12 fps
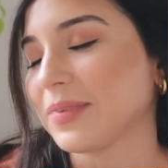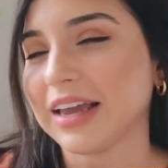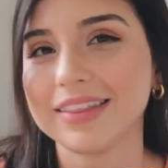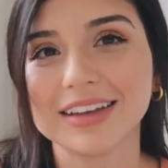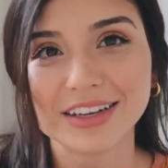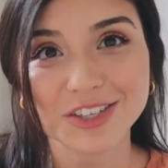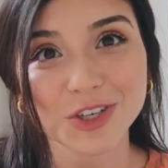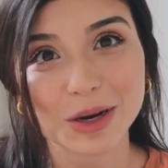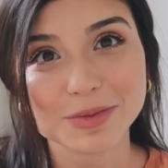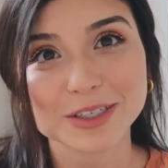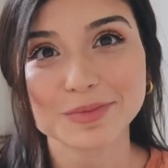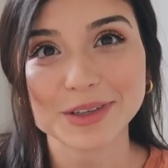in the
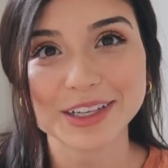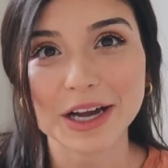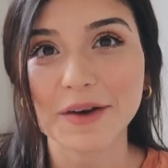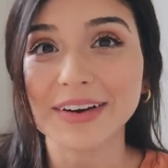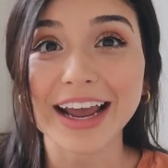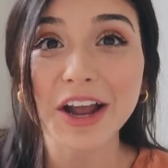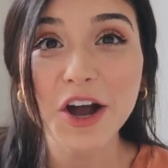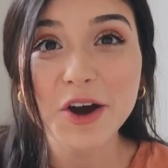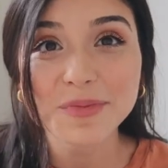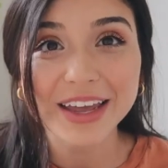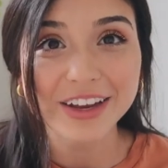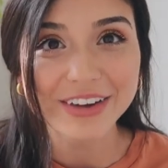description below, and I
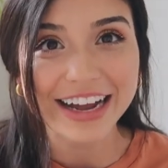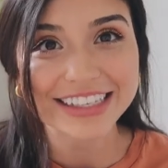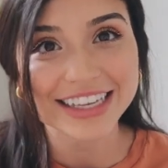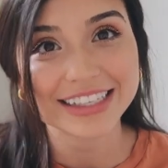hope that you guys